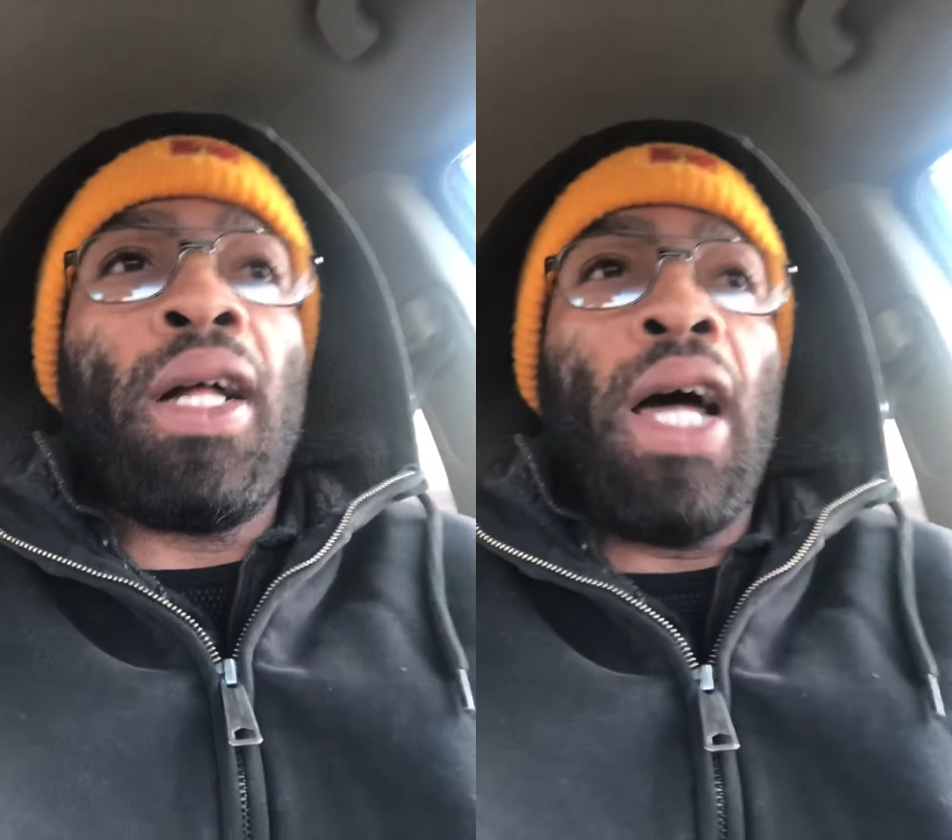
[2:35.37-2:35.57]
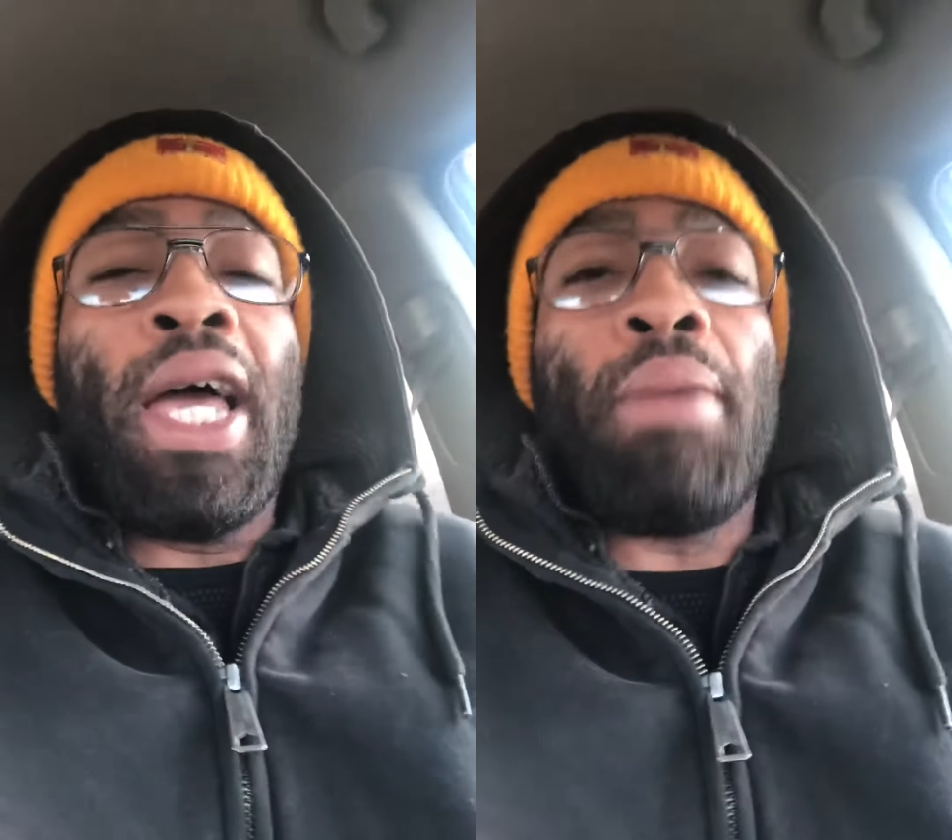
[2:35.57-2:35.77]

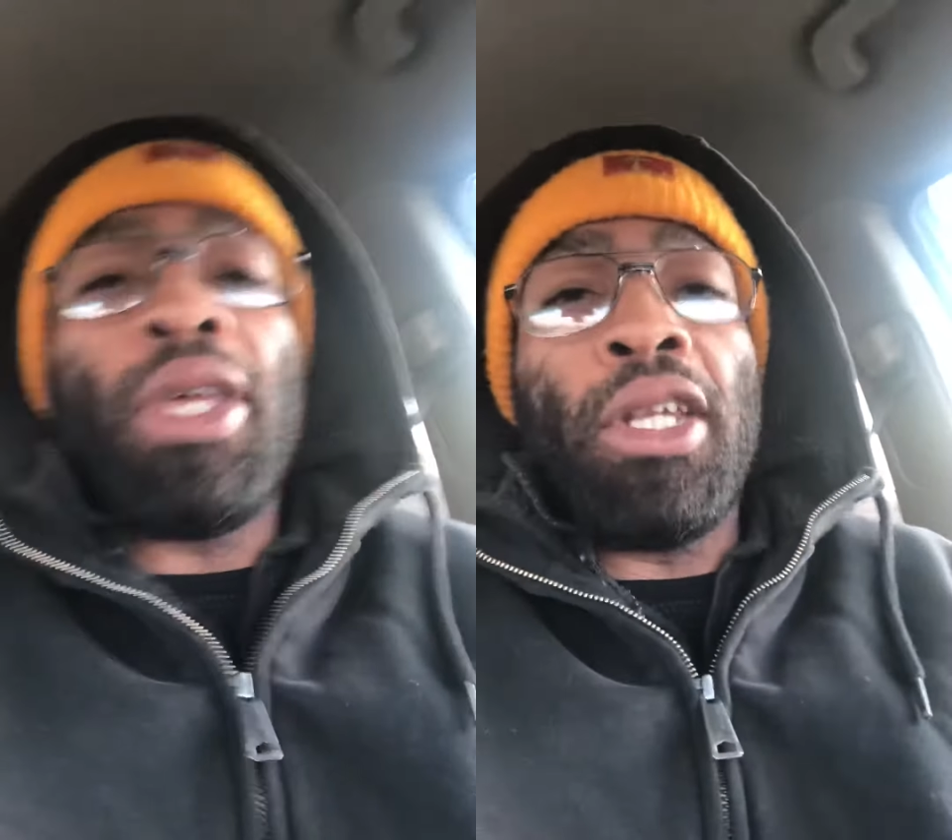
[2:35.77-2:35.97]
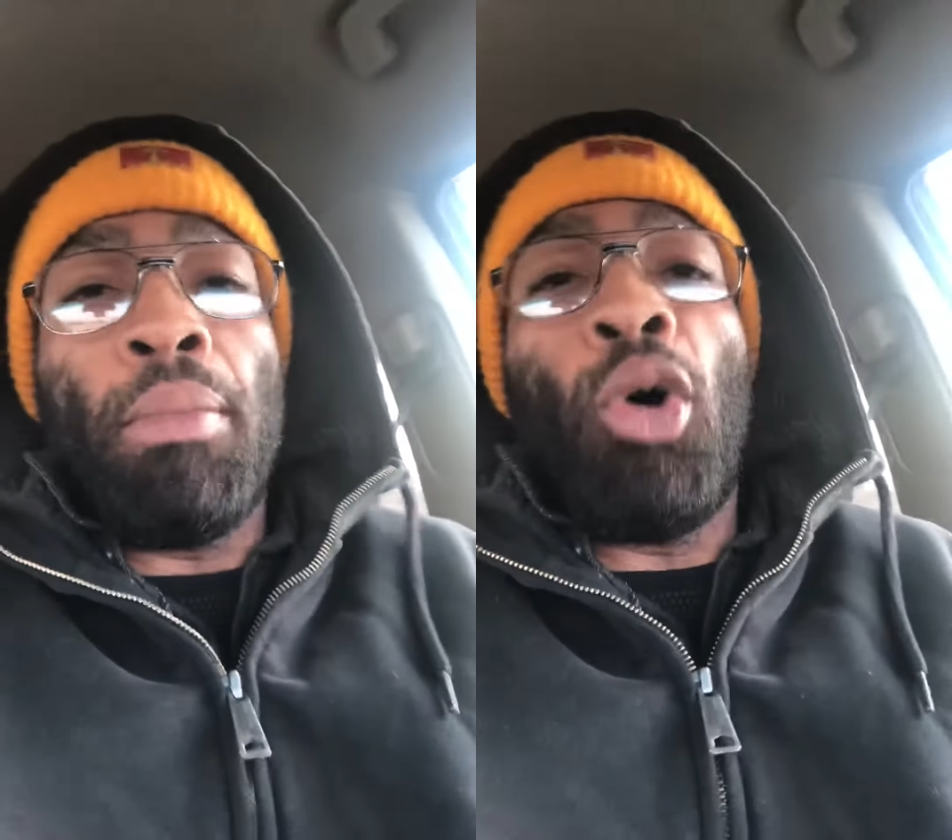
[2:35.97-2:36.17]
I am
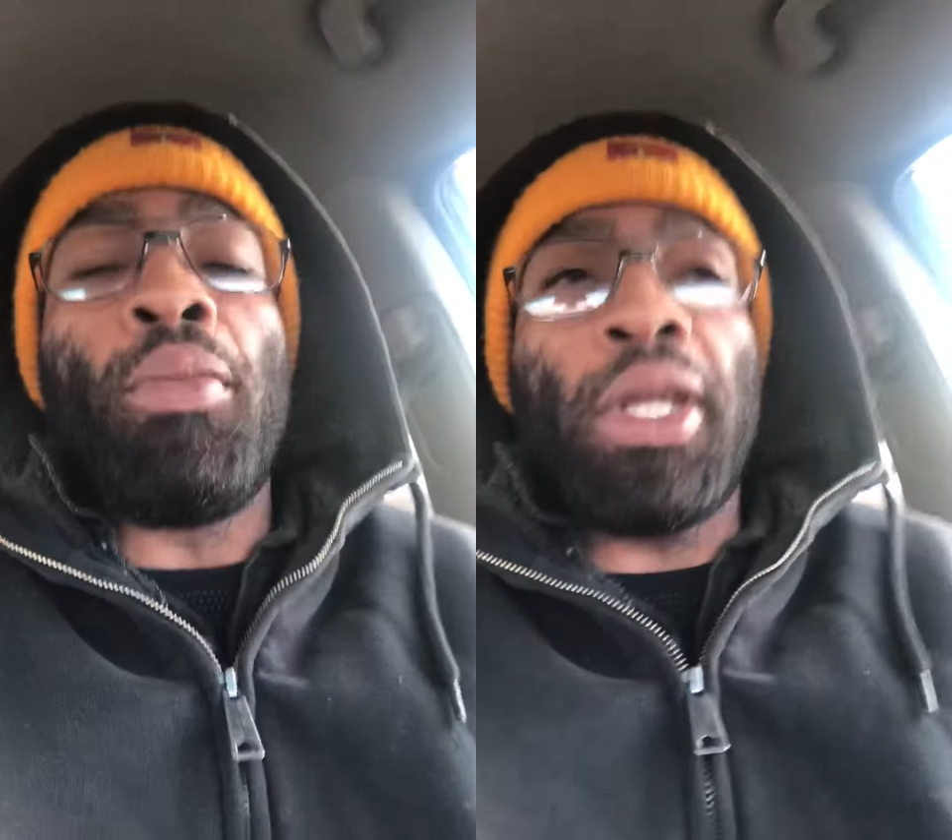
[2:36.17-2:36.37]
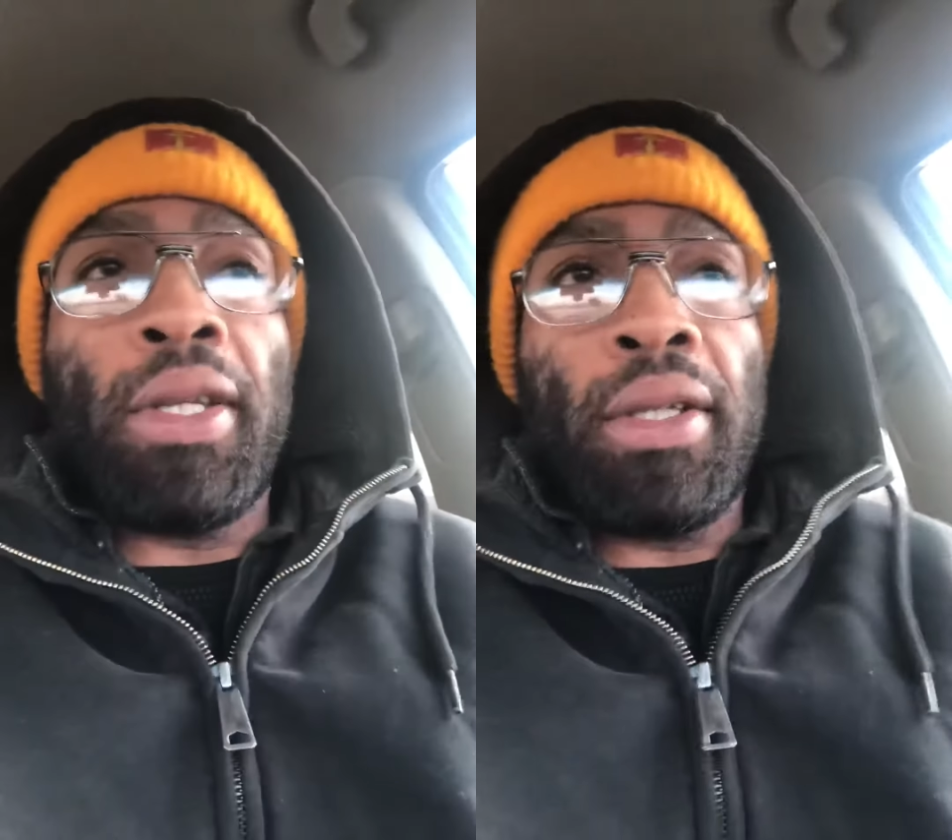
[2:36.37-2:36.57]
in the
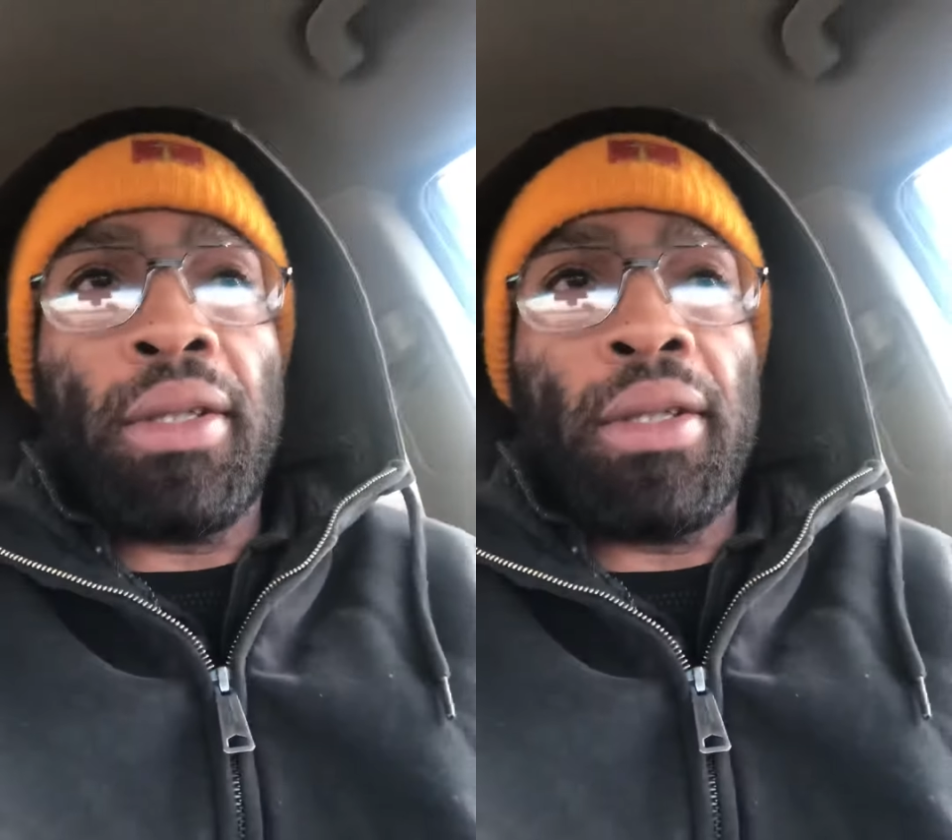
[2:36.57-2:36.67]
moment.